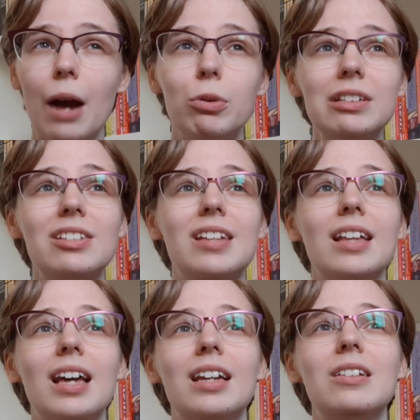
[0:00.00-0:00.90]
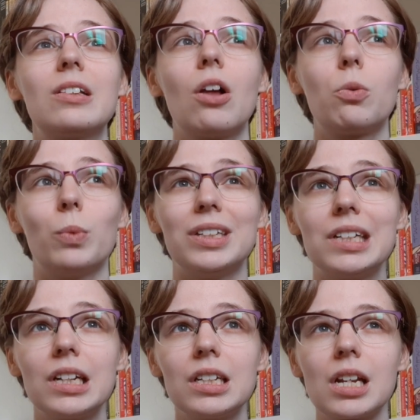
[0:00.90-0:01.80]
I wouldn't say that he's
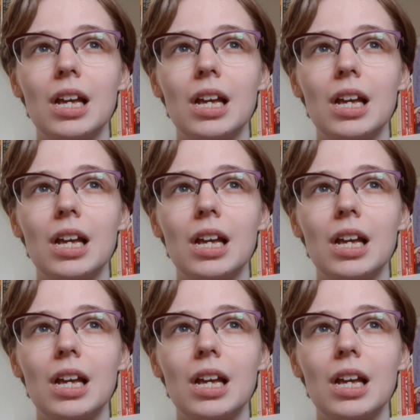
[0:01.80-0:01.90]
long-winded.